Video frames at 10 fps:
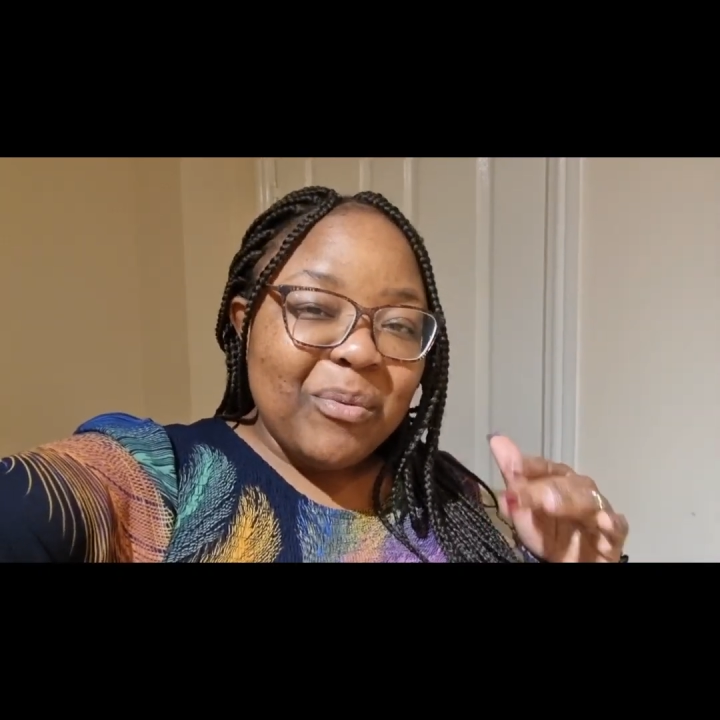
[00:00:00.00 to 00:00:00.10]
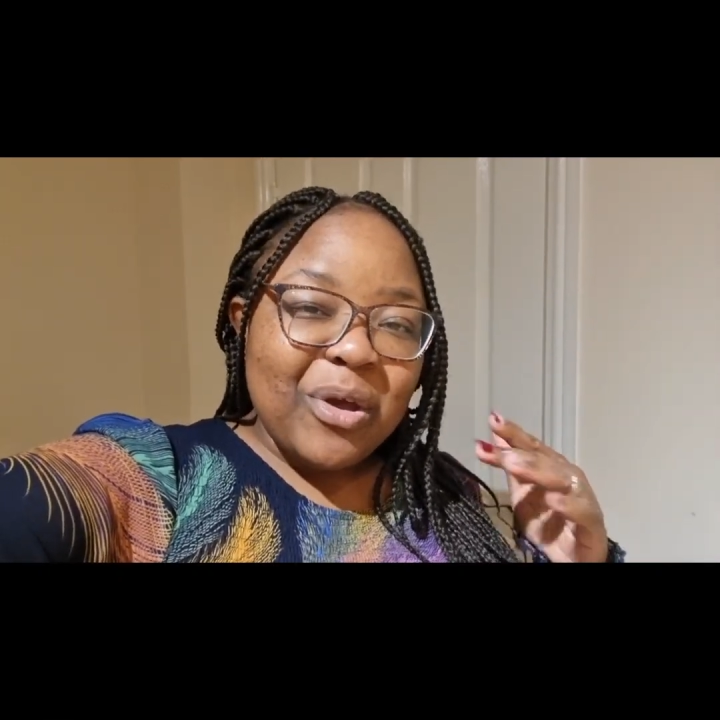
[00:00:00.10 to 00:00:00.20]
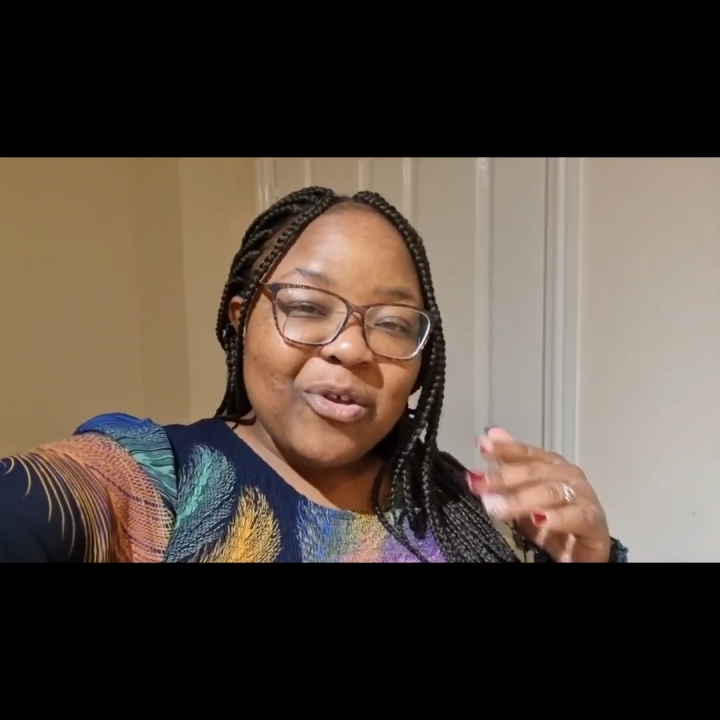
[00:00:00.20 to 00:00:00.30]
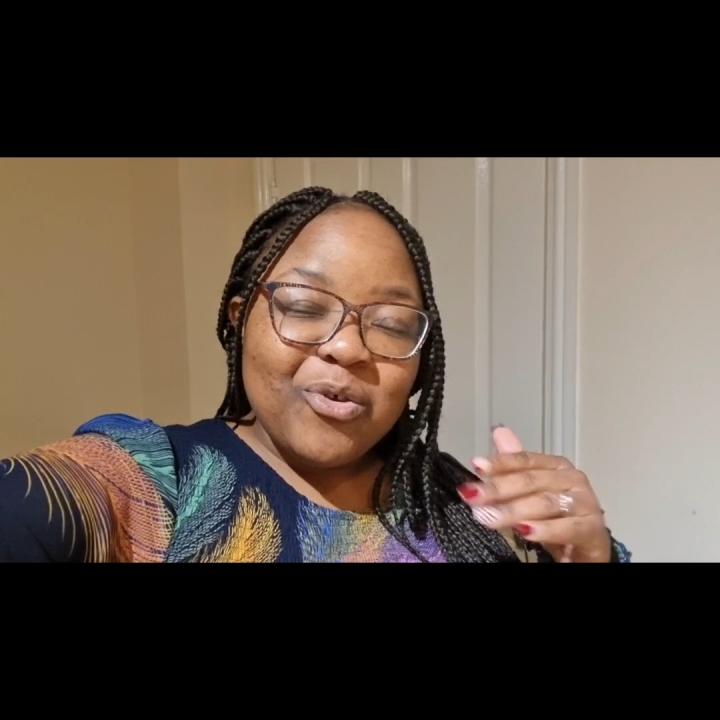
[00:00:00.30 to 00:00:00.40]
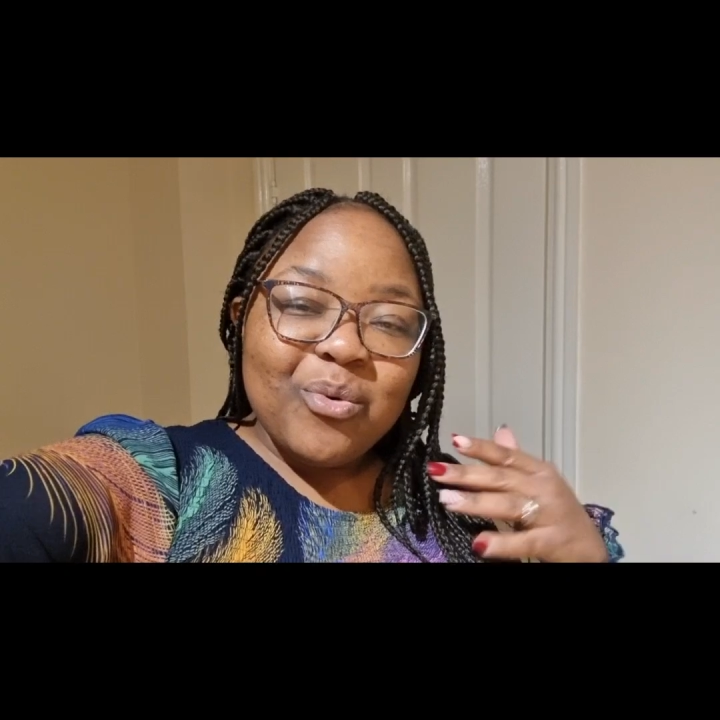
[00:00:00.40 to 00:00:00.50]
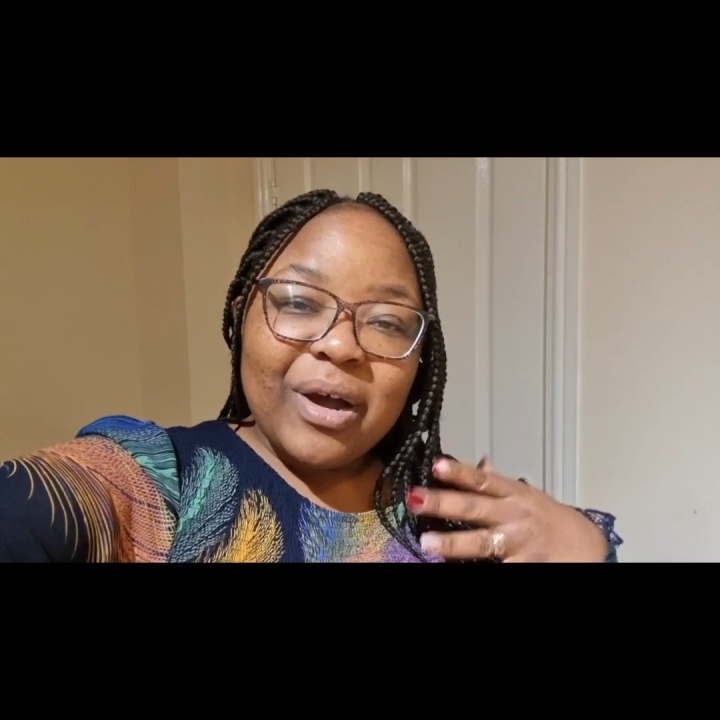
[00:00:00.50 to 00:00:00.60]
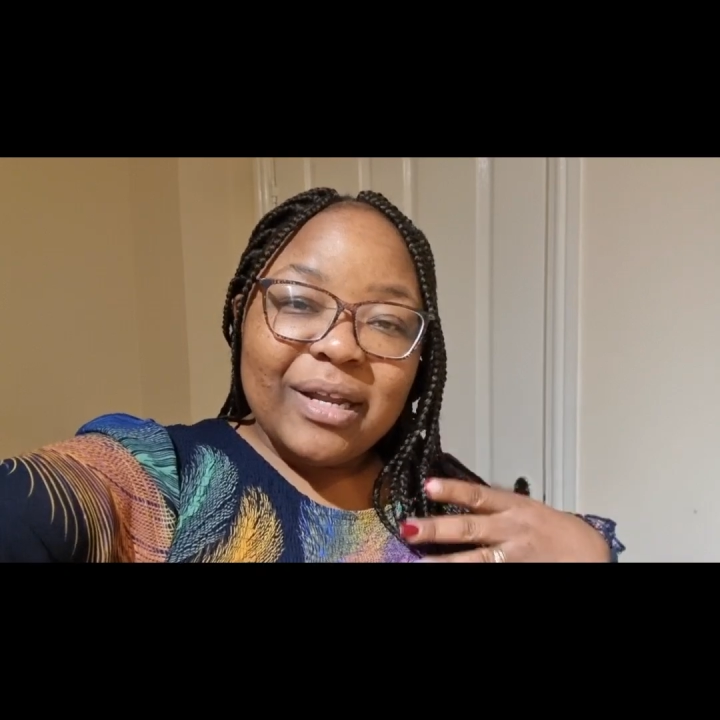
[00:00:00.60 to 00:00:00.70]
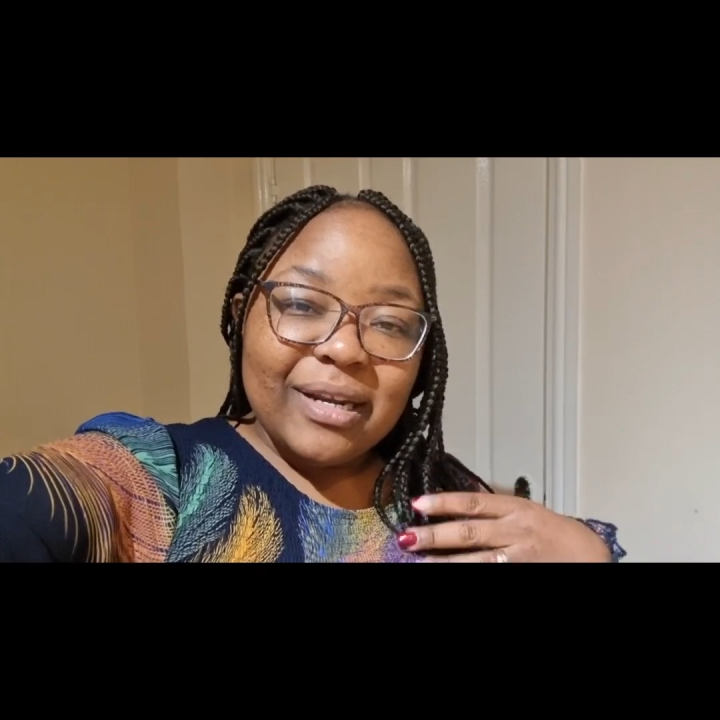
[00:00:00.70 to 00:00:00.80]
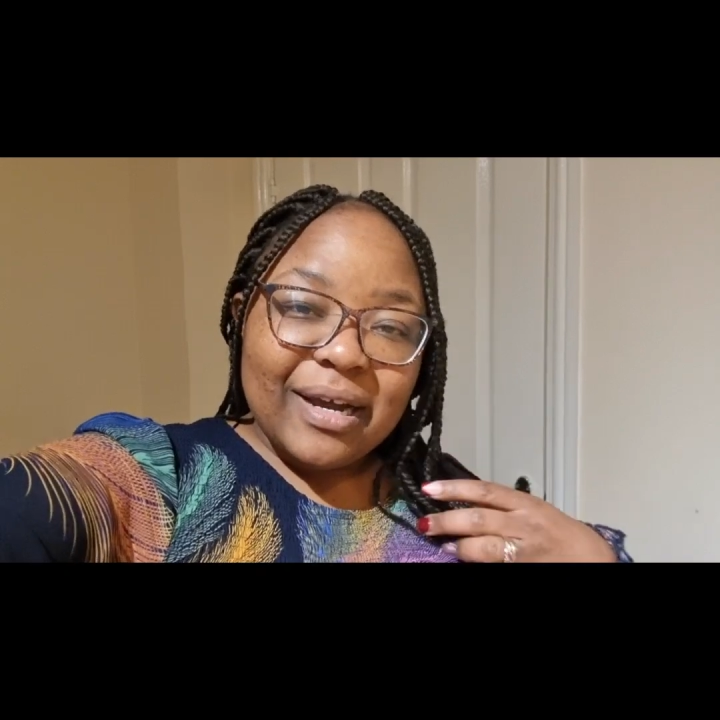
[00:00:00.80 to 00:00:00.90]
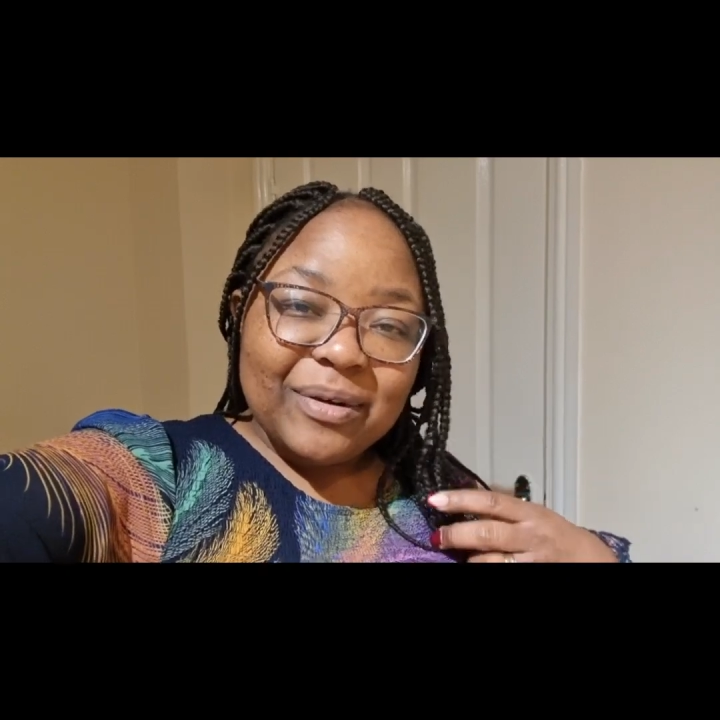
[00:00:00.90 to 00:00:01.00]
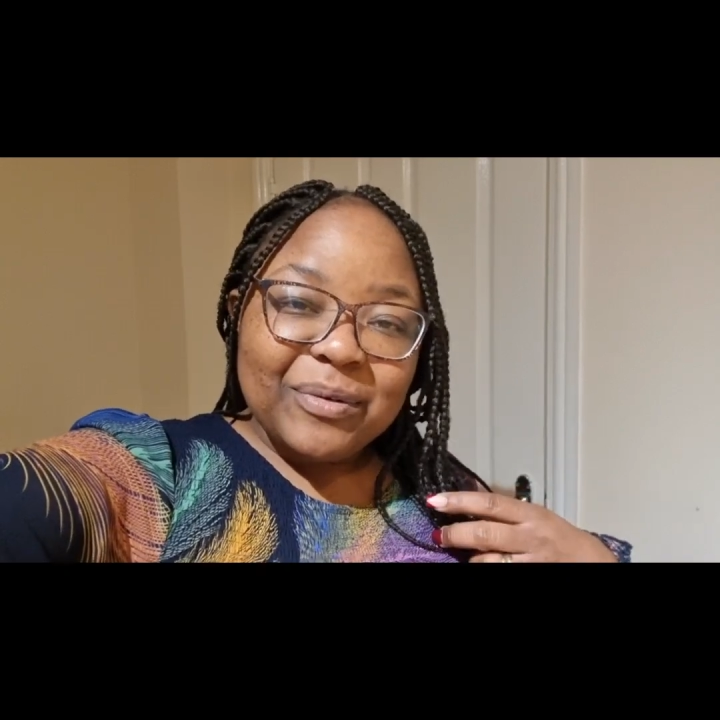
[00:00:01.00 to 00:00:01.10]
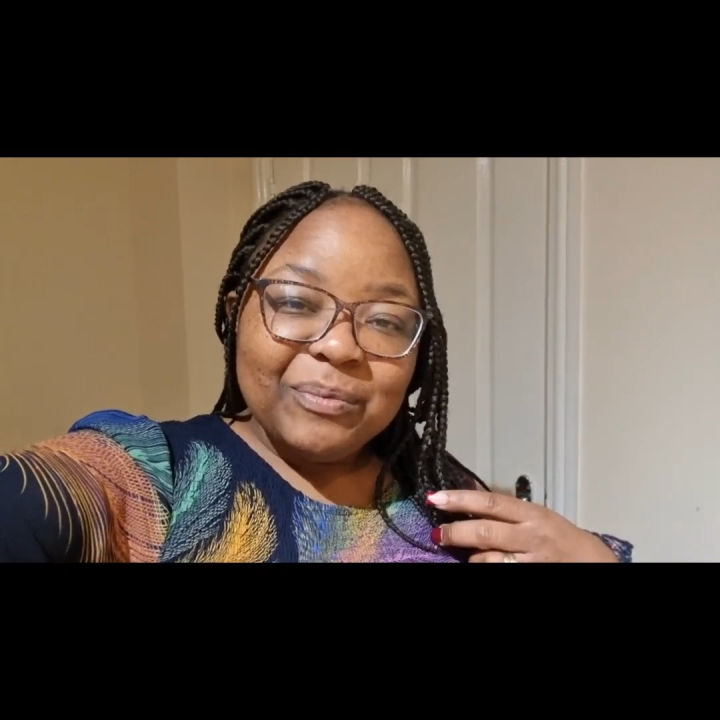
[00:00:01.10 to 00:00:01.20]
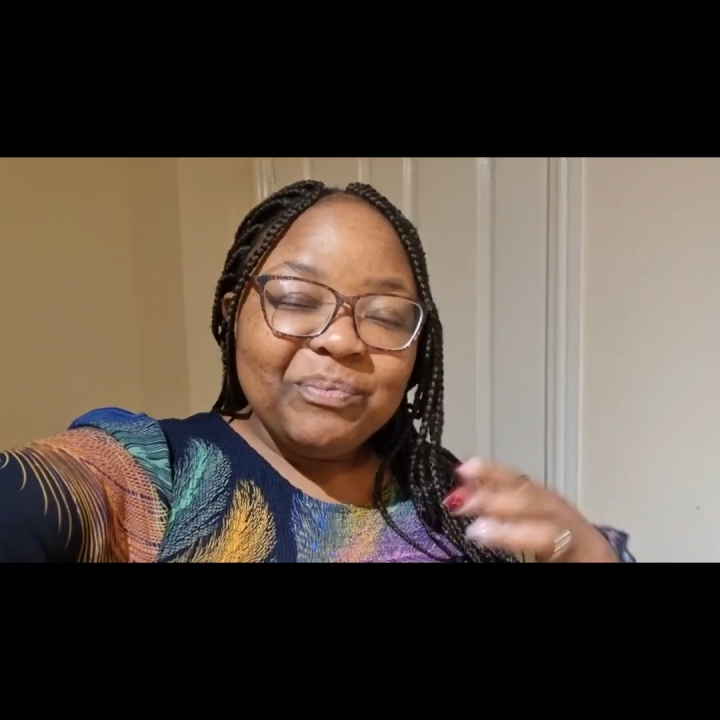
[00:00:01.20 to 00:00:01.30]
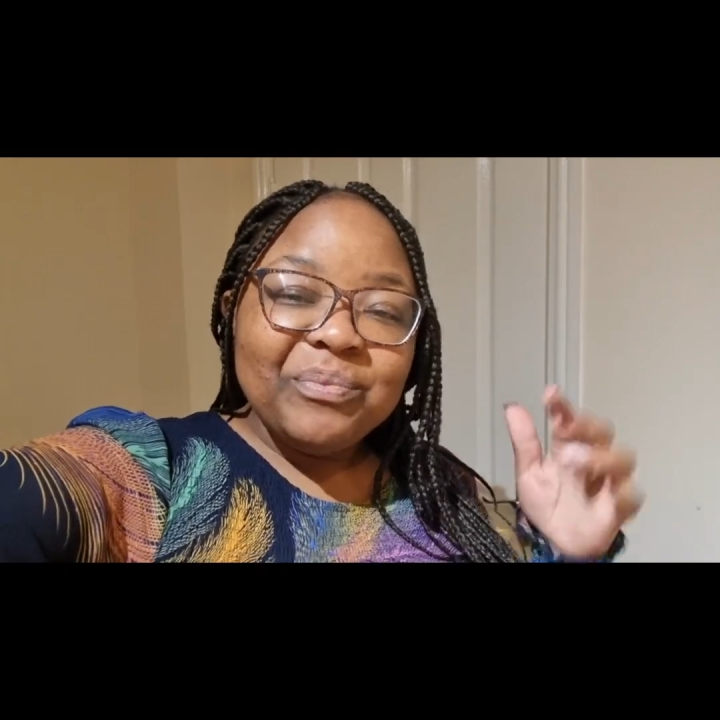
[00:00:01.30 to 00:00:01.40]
where you are now.